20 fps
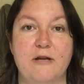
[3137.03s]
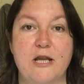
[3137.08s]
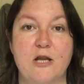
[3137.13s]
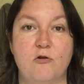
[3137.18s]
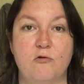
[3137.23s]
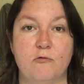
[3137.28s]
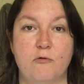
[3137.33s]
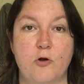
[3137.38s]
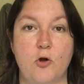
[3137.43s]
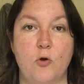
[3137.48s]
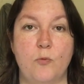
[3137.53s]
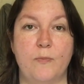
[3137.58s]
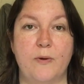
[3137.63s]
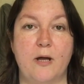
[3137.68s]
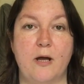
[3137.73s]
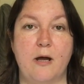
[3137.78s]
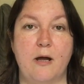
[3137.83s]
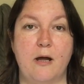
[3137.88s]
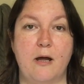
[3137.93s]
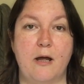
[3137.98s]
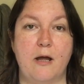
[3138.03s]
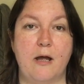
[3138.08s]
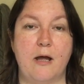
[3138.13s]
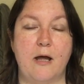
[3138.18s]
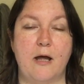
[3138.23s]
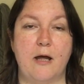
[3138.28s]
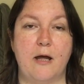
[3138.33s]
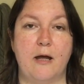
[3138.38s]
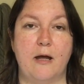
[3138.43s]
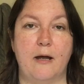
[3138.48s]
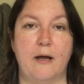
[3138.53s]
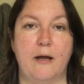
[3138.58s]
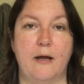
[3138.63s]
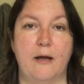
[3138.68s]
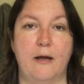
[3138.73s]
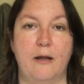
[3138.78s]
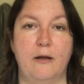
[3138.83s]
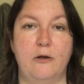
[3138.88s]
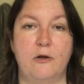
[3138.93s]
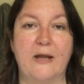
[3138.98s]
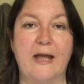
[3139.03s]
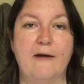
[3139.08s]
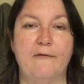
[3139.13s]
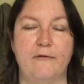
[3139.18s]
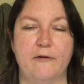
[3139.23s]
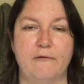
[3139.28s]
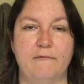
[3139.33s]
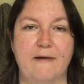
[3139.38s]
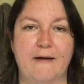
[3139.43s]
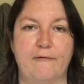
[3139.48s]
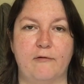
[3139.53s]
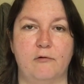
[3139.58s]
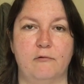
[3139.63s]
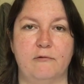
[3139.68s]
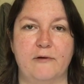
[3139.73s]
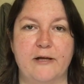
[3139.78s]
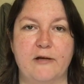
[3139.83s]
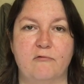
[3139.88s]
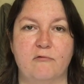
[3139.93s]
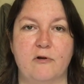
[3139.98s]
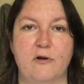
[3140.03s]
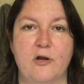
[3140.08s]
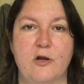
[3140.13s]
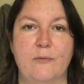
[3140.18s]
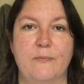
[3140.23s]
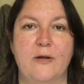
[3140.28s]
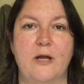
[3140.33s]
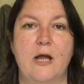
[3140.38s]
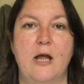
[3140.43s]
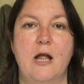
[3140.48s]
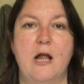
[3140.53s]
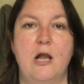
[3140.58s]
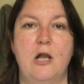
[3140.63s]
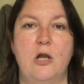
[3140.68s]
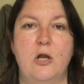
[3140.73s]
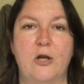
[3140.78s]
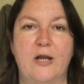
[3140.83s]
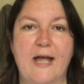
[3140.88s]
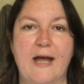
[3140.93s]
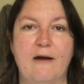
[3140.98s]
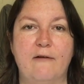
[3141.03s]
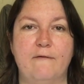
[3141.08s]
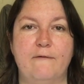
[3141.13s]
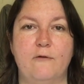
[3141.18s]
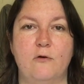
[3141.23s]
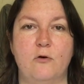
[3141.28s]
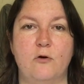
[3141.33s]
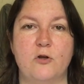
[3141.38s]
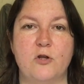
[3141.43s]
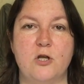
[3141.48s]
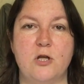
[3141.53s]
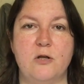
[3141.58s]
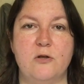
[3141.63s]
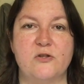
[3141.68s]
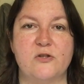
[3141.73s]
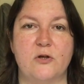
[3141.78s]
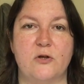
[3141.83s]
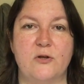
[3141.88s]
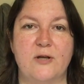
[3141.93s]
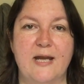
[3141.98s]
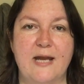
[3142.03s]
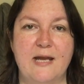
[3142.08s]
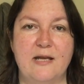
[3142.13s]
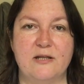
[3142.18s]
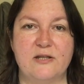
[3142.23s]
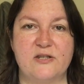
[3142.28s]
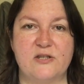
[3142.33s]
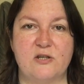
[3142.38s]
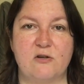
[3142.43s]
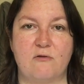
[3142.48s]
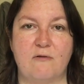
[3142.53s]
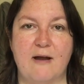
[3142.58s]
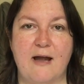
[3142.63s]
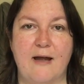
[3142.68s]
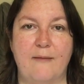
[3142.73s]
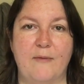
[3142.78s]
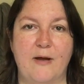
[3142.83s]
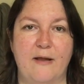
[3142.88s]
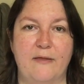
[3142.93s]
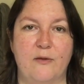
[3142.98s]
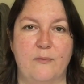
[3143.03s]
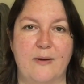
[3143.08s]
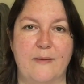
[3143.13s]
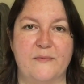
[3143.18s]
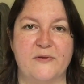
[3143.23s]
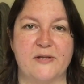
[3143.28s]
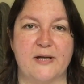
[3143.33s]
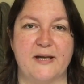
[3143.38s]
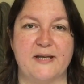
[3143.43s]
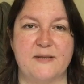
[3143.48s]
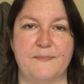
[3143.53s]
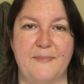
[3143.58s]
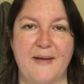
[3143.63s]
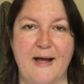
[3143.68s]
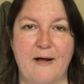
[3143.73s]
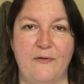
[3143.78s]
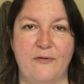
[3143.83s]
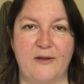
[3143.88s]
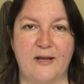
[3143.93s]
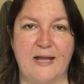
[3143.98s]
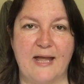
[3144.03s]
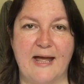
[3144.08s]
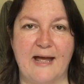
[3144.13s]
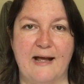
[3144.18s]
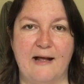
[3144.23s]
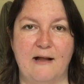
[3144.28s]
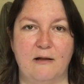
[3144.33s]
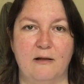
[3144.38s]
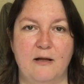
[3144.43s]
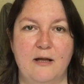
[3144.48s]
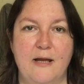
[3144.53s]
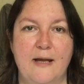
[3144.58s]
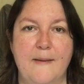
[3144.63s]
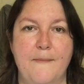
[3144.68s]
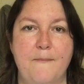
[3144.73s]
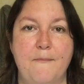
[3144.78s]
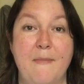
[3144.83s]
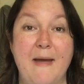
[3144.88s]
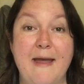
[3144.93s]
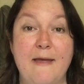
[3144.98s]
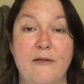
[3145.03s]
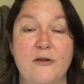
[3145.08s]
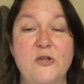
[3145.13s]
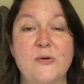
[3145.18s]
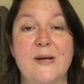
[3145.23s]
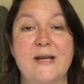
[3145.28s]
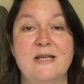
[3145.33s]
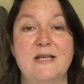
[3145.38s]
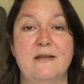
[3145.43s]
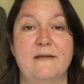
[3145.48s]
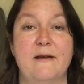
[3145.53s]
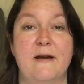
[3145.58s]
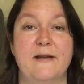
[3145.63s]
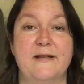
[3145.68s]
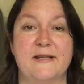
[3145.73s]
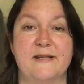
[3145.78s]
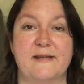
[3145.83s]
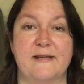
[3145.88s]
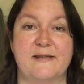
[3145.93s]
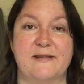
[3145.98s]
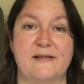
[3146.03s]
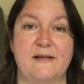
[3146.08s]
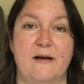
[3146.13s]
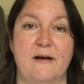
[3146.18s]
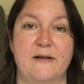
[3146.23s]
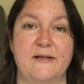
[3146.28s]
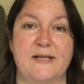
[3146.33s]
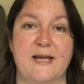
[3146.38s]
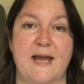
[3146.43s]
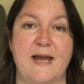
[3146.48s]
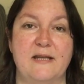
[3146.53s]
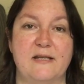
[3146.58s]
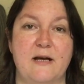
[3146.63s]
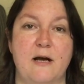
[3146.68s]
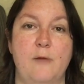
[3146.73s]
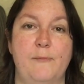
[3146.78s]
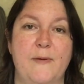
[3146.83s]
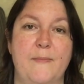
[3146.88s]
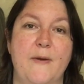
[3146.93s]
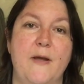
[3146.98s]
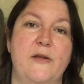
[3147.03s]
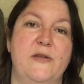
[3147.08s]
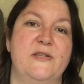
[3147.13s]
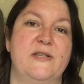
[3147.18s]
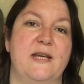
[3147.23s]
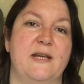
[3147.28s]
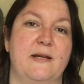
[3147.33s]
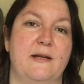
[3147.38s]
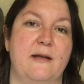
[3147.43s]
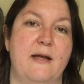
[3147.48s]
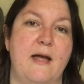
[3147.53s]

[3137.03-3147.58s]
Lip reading: group. Look out for the Ravelry group. Look out for news on Instagram and the website about the Cal. May the 23rd is the start date. I'll be posting